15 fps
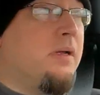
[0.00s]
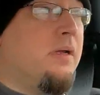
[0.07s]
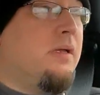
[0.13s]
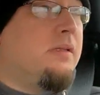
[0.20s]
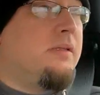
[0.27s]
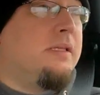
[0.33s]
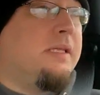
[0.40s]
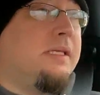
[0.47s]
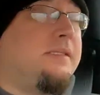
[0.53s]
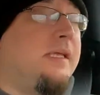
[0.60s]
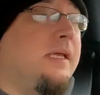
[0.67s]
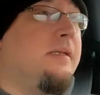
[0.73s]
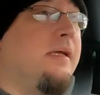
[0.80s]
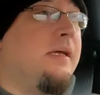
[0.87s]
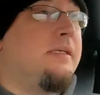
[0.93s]
than this
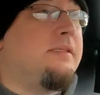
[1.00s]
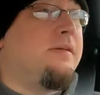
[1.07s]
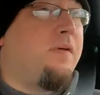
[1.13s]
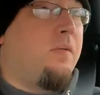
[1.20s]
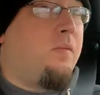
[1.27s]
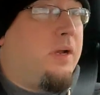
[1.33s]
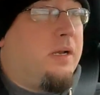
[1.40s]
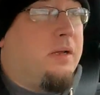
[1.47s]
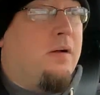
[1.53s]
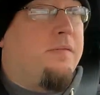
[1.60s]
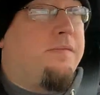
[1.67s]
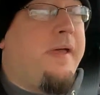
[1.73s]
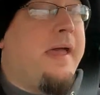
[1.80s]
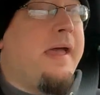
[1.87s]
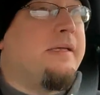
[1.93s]
thing does if I want to go
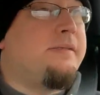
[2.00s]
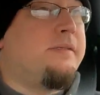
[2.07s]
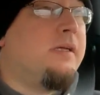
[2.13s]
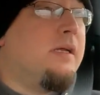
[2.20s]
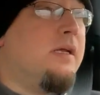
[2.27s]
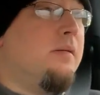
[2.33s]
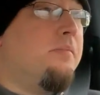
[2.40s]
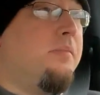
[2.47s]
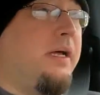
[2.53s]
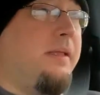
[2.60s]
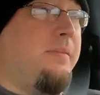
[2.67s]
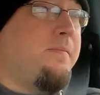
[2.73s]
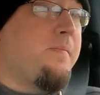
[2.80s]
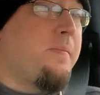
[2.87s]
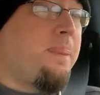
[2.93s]
fast.
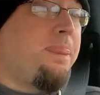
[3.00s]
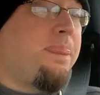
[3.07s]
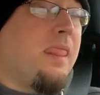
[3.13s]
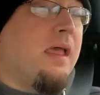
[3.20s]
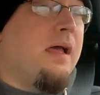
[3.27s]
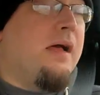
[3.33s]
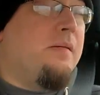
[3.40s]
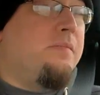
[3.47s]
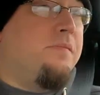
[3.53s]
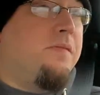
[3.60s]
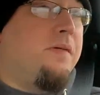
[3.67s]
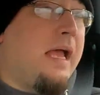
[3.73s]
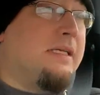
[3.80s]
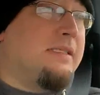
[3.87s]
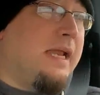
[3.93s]
But
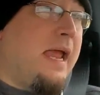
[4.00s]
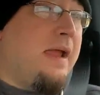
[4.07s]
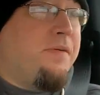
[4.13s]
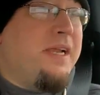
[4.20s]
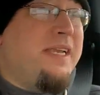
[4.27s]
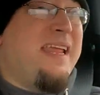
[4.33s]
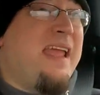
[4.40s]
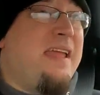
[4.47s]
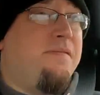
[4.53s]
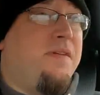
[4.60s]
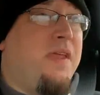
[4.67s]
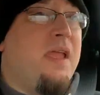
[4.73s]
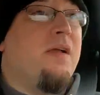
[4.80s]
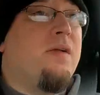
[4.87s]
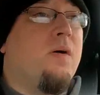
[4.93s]
as an everyday
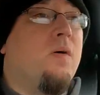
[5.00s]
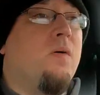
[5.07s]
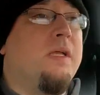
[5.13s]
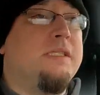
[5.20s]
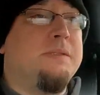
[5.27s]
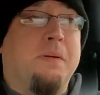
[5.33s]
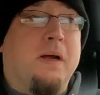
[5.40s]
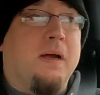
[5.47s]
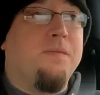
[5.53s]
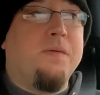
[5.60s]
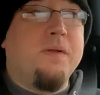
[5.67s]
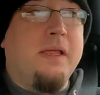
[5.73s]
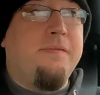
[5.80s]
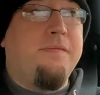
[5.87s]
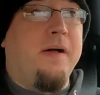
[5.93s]
vehicle, it's
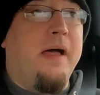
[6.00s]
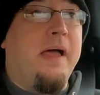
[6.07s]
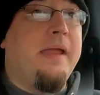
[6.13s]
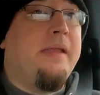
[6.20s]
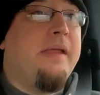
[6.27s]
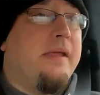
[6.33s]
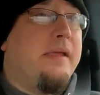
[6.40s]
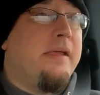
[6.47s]
perfectly fine.